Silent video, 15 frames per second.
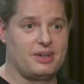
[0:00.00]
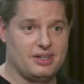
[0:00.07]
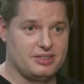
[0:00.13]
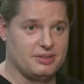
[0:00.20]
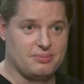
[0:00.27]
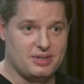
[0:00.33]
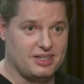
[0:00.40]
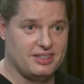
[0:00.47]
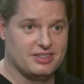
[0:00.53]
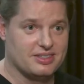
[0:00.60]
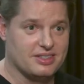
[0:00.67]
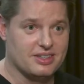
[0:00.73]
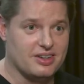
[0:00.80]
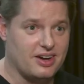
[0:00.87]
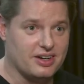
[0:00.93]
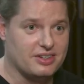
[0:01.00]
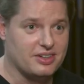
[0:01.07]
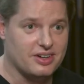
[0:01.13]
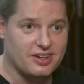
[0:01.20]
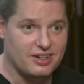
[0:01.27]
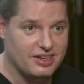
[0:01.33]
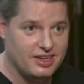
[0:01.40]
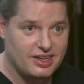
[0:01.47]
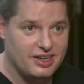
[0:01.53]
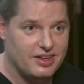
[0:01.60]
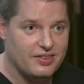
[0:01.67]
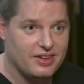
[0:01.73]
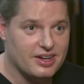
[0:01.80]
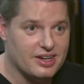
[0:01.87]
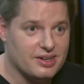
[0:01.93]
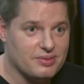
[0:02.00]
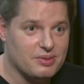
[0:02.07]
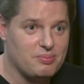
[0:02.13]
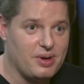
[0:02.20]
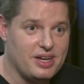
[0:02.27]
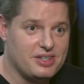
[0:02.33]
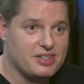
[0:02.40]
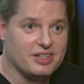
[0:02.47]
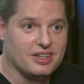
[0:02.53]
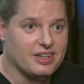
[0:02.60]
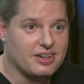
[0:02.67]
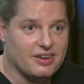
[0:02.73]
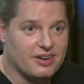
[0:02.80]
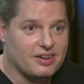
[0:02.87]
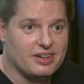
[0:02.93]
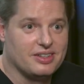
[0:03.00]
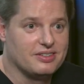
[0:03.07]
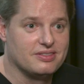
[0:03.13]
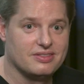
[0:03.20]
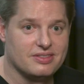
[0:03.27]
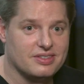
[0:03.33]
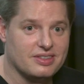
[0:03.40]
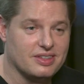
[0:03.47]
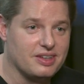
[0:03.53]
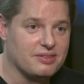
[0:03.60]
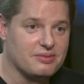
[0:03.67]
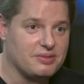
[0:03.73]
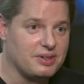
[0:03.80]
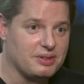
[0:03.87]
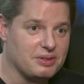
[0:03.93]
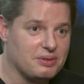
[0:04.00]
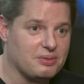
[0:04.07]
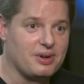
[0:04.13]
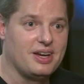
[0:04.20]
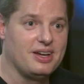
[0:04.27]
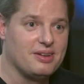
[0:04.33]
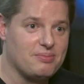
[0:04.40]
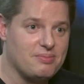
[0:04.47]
it got to me as the doctor, um, the patient had already uh, felt great